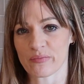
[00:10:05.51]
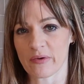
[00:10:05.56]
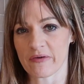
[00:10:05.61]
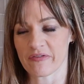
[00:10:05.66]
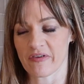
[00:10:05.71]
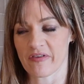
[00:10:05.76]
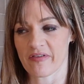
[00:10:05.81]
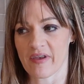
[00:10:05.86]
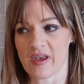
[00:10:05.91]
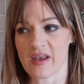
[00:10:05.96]

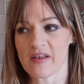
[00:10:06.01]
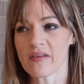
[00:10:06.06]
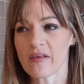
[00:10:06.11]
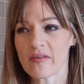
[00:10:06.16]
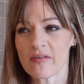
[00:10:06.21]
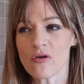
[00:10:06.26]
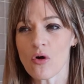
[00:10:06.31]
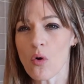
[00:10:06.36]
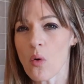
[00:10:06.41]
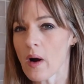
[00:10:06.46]
breakfast tea
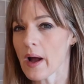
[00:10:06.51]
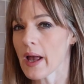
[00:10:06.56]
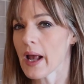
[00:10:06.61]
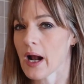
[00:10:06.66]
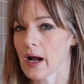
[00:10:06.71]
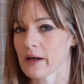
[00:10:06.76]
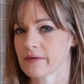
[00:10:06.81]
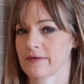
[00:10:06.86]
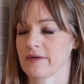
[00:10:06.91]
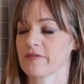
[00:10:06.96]
doesn't
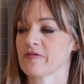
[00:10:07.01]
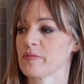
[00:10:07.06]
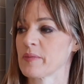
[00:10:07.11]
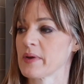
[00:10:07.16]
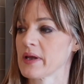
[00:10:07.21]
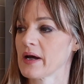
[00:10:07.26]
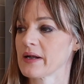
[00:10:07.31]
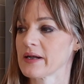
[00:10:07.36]
quite cut it for me.